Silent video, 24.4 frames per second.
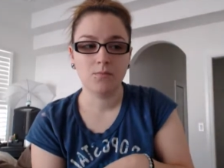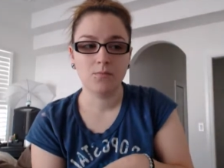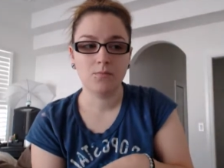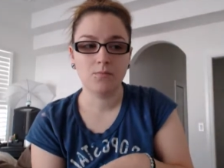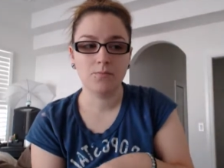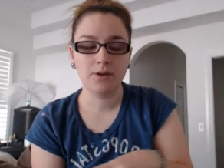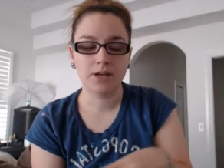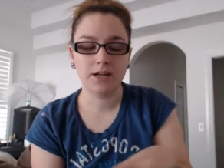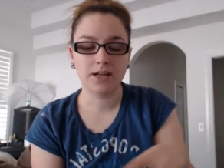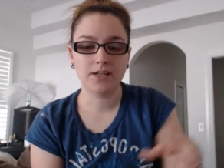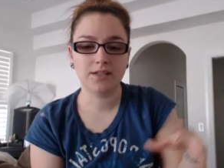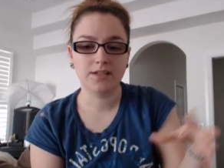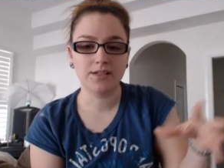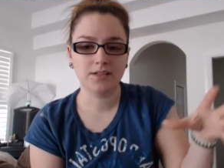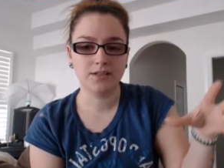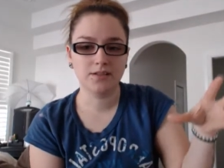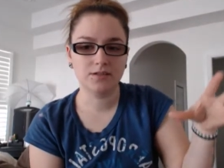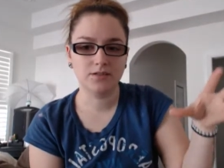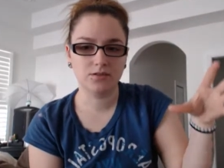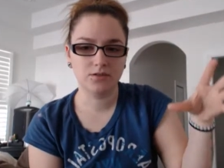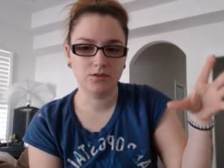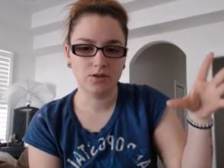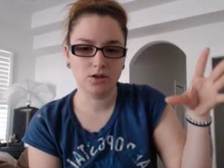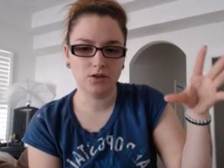but I
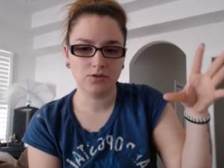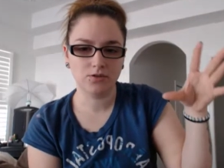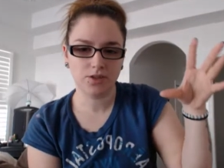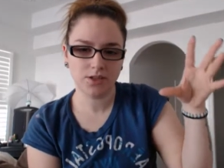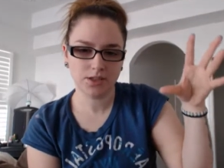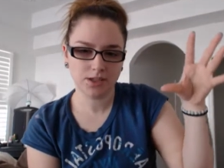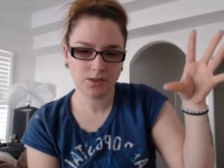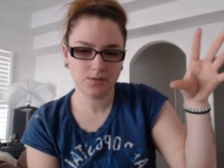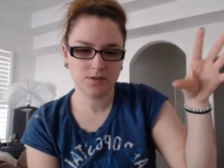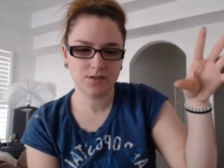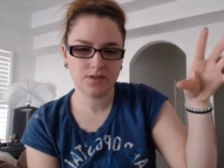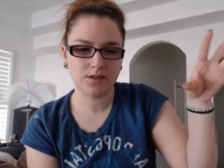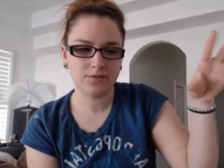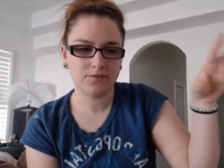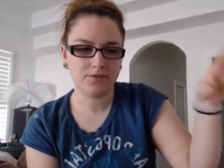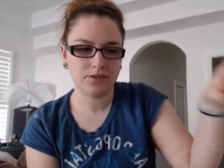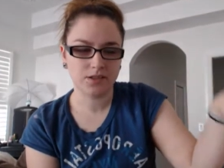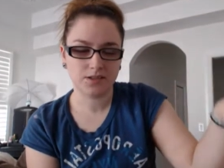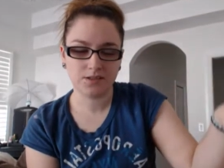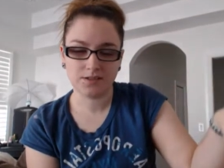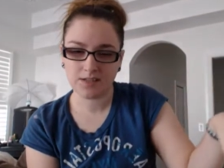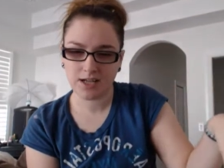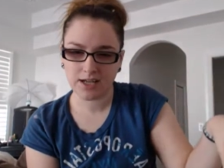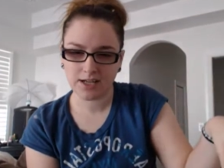didn't know that there was stuff in
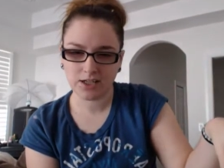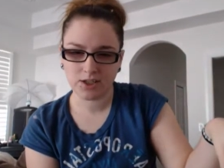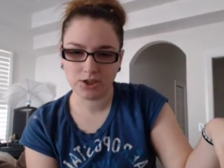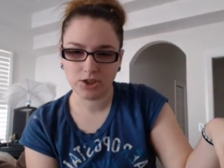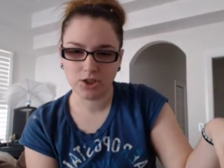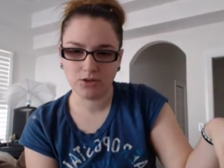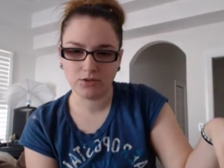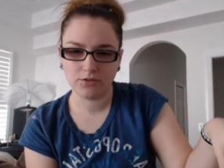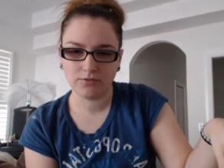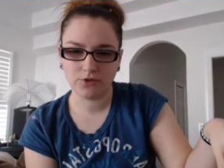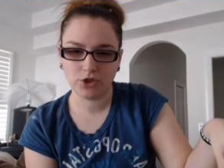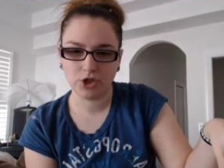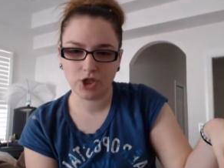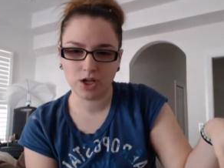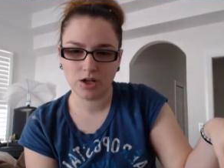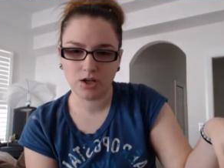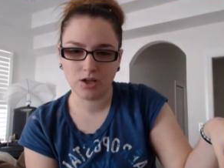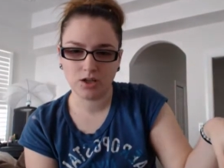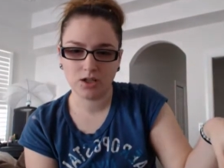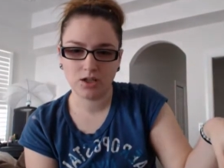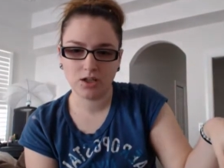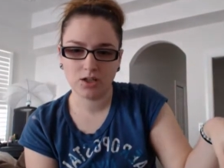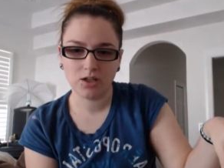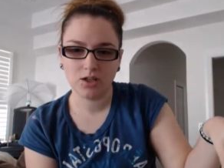the second load of
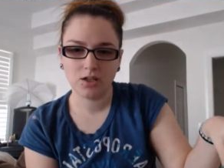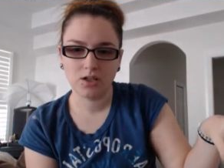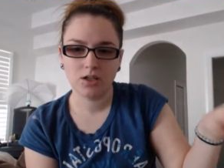junk